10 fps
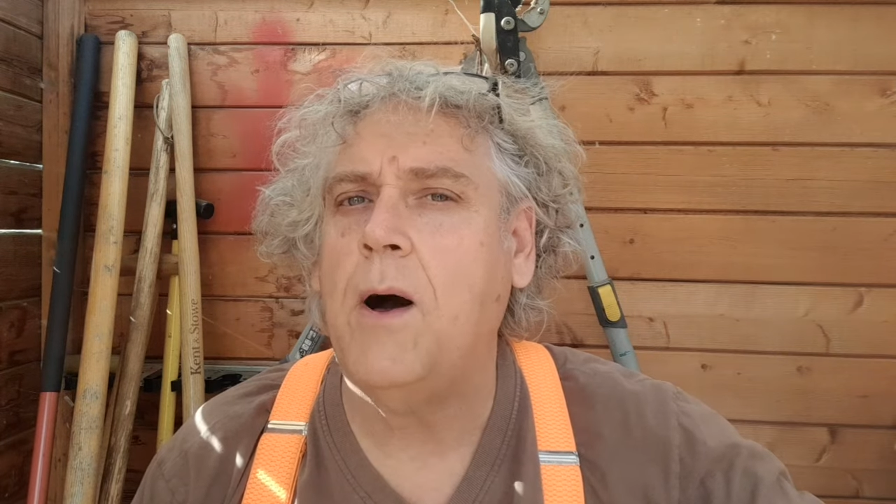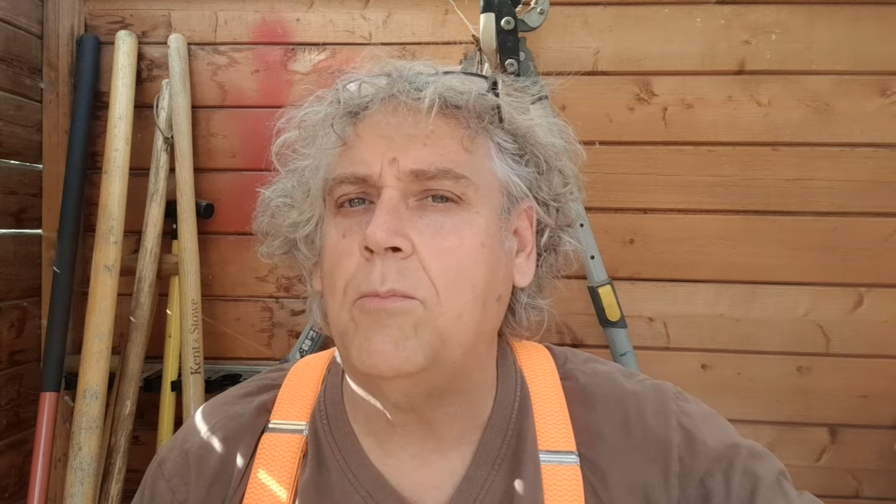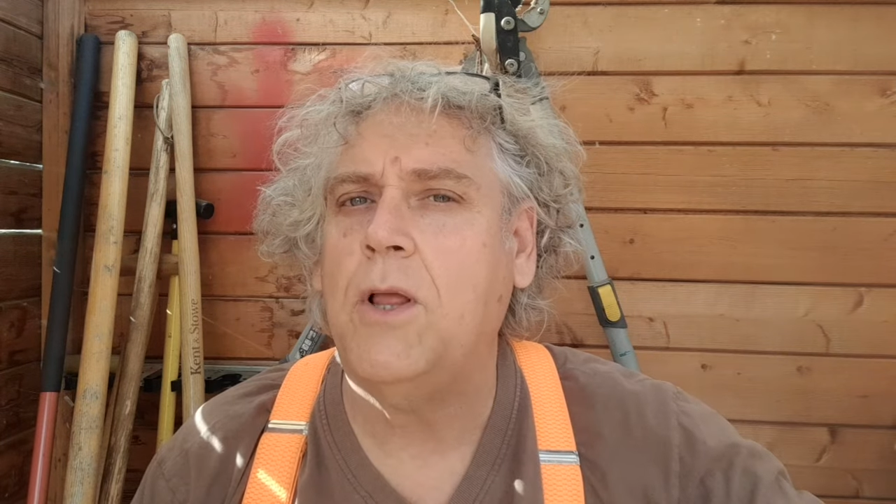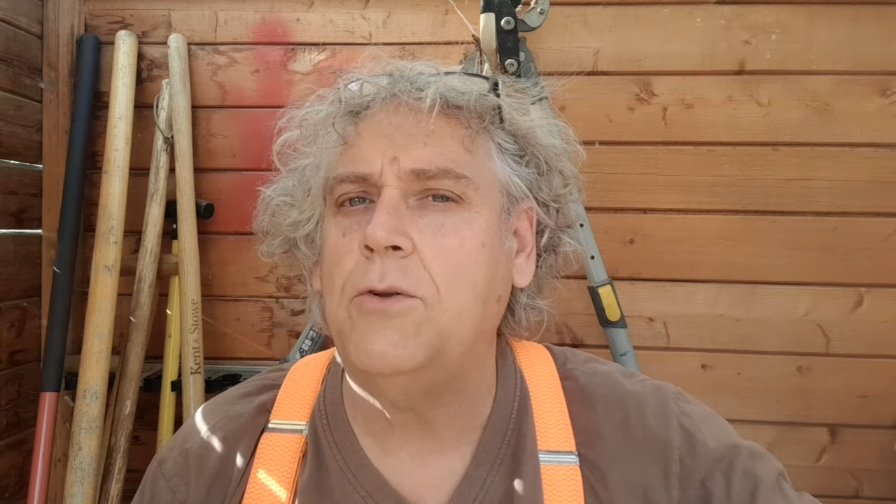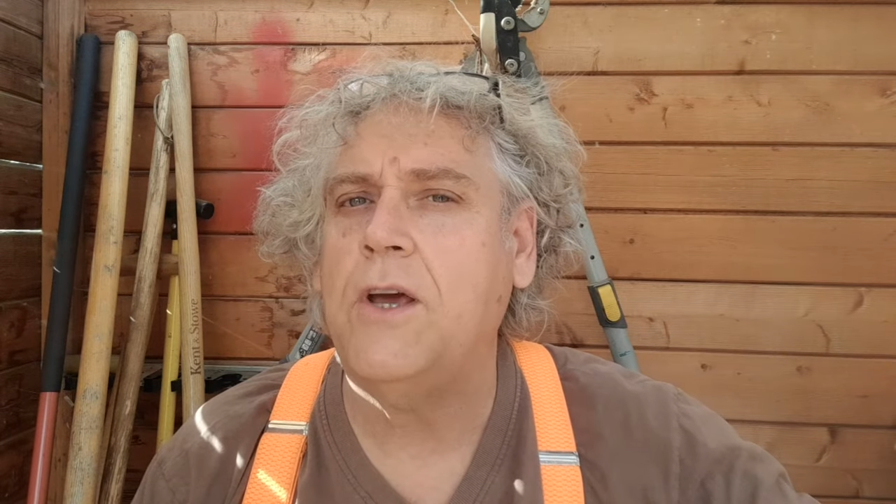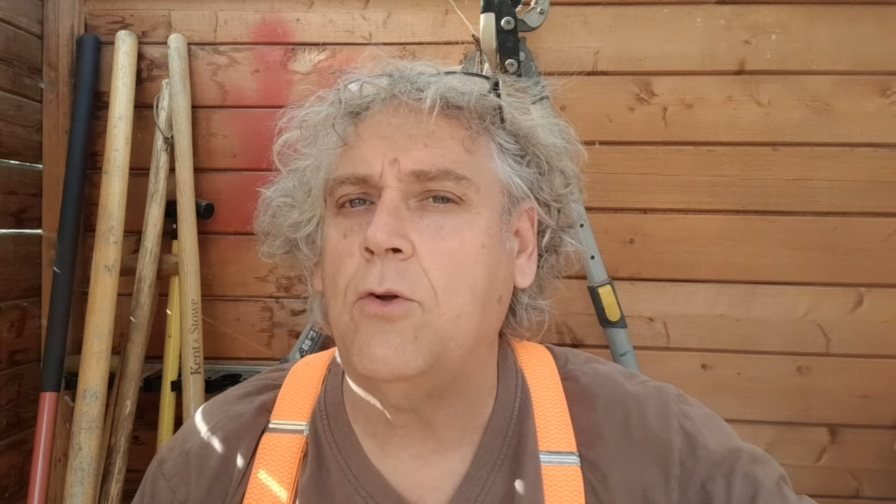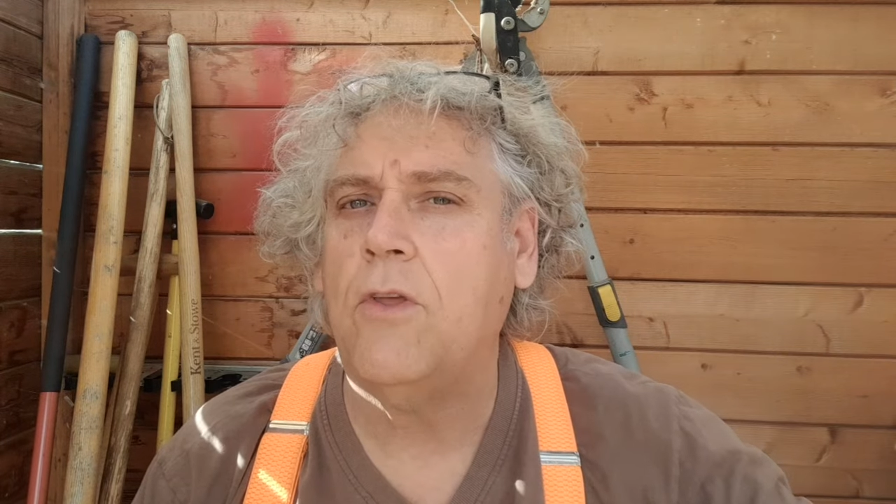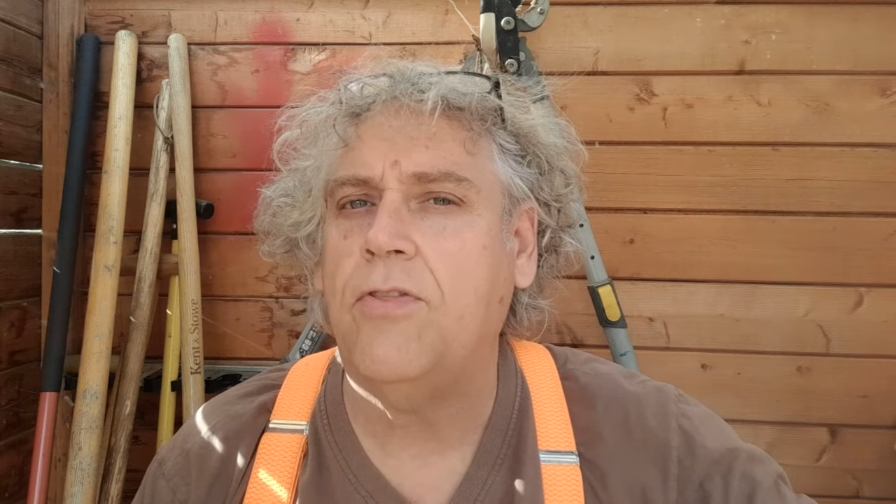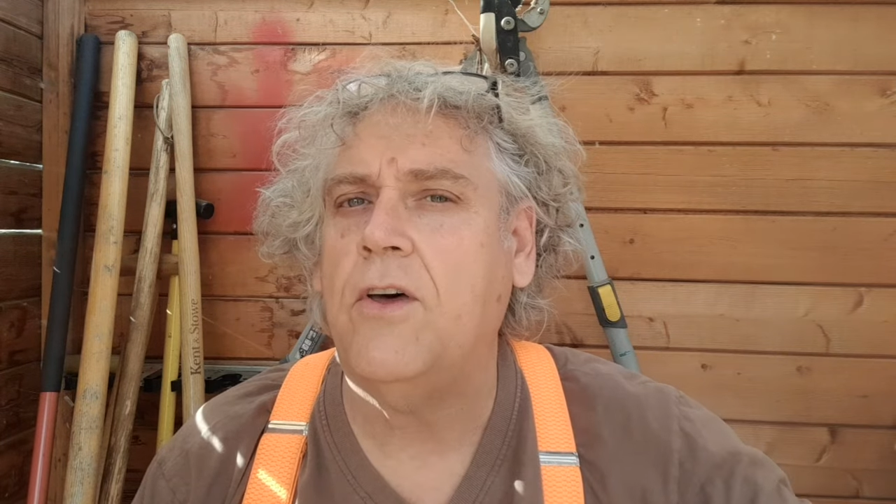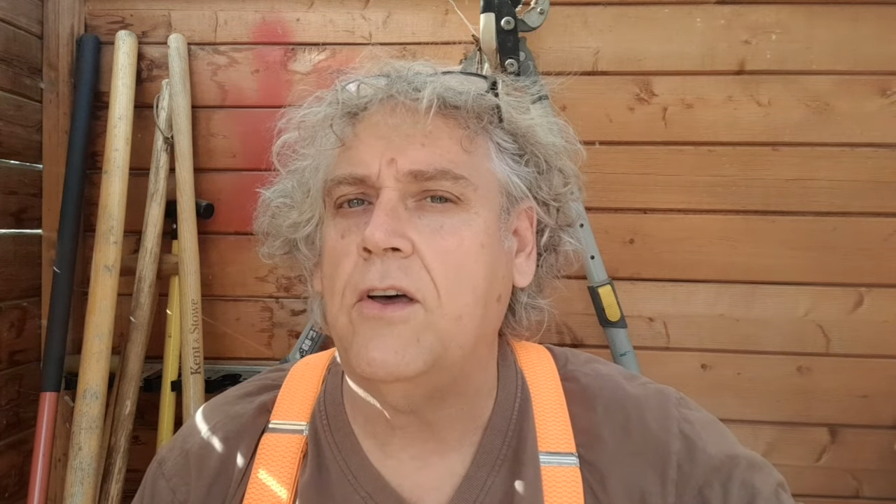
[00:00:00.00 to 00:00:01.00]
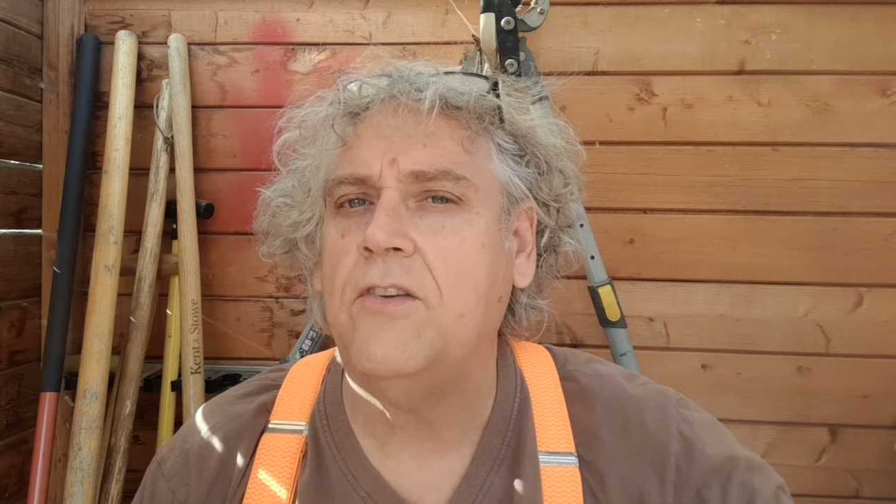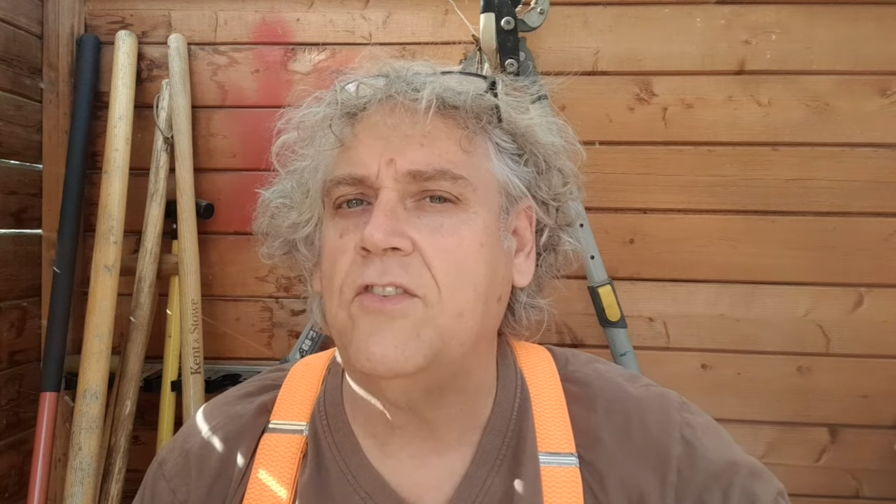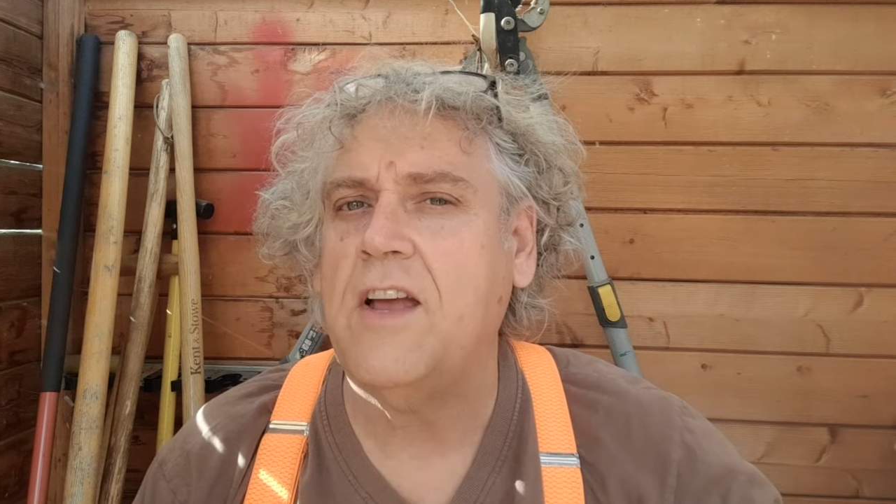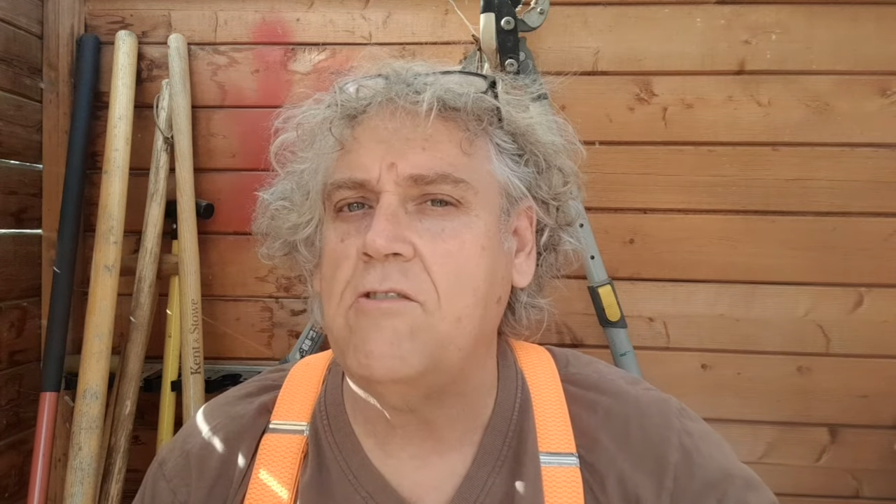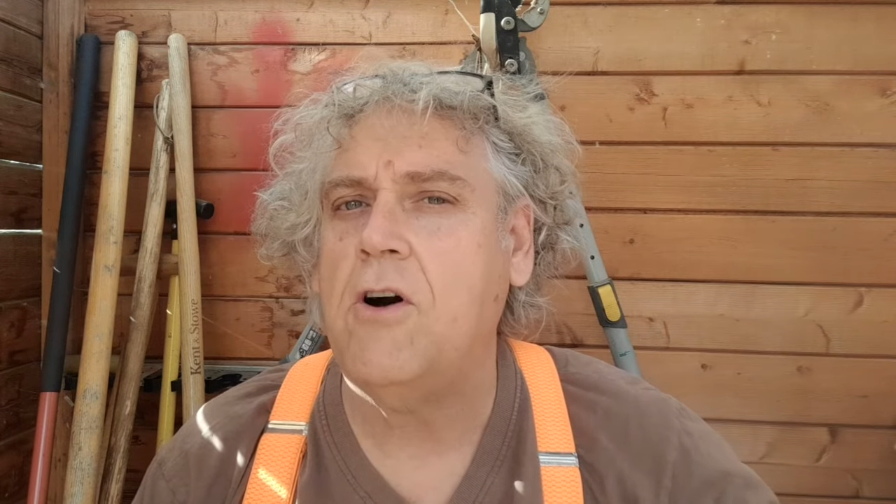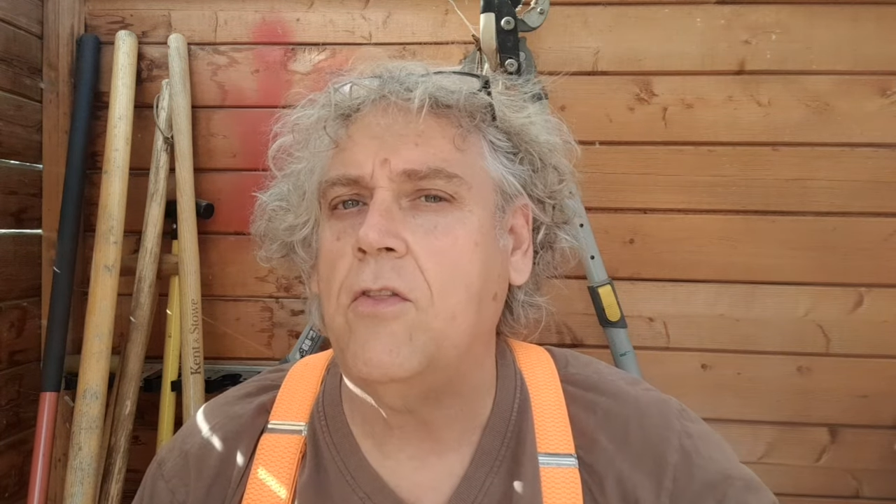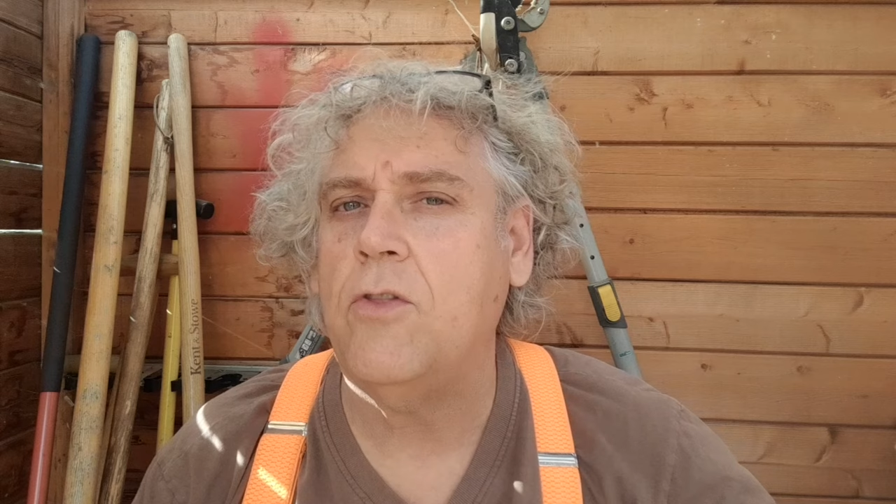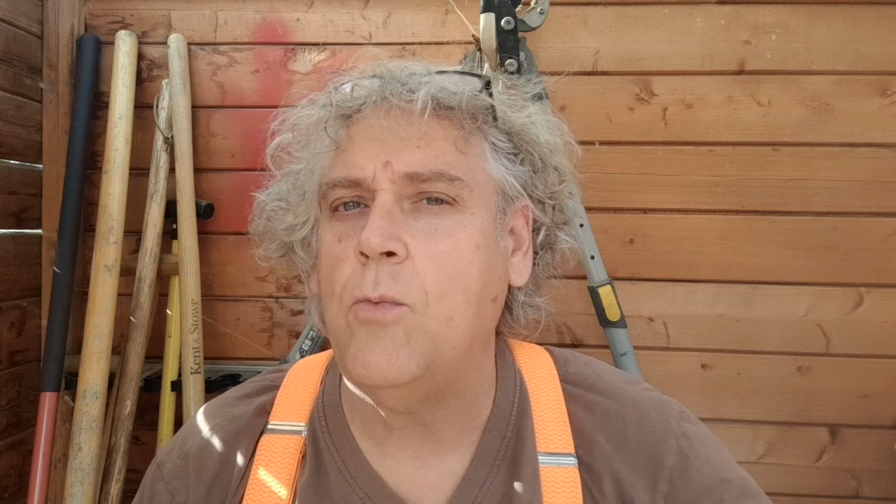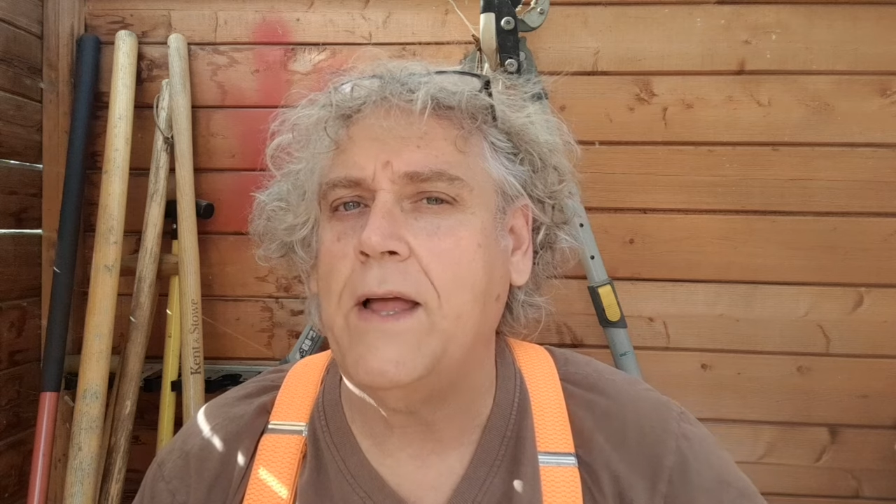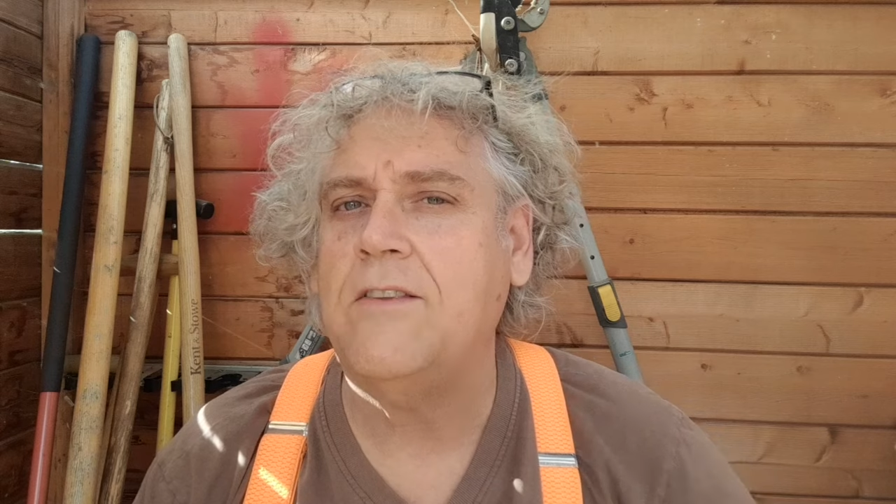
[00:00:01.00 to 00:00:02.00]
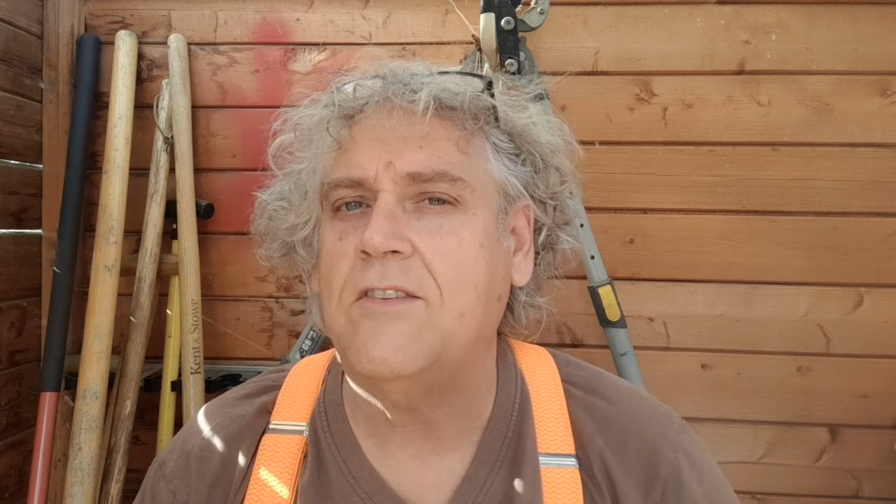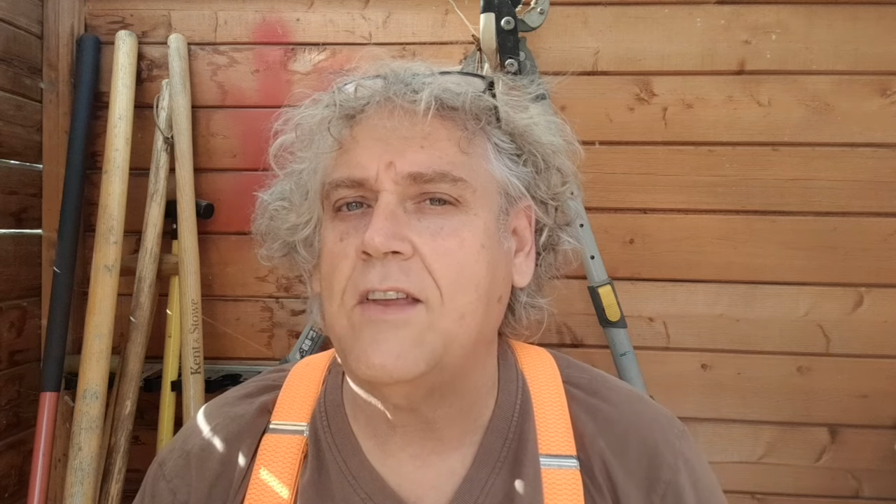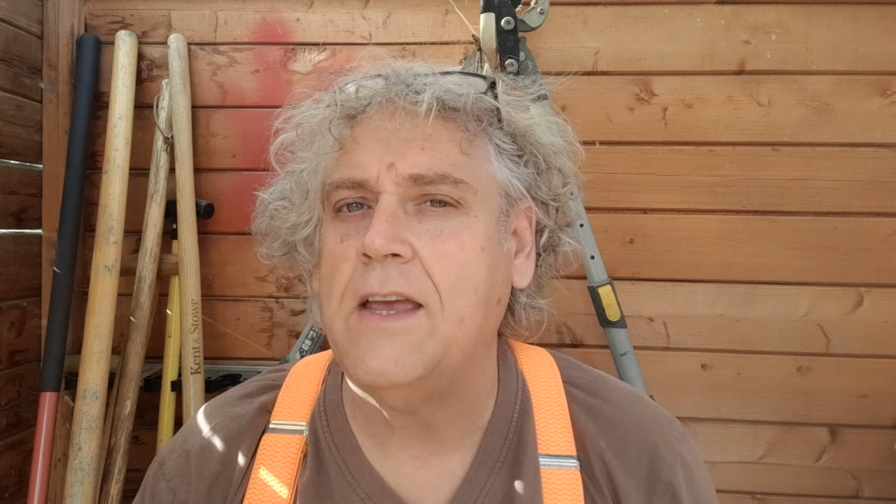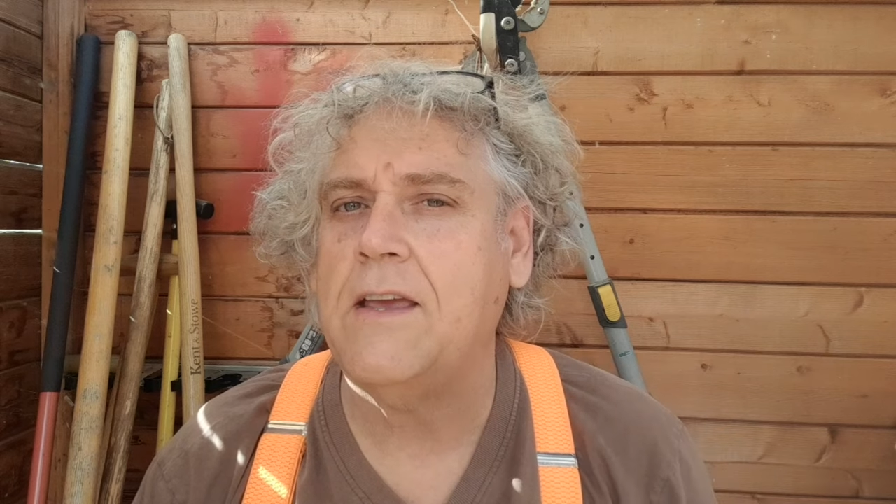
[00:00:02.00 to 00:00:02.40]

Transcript: upload it on a Thursday rather than a Wednesday,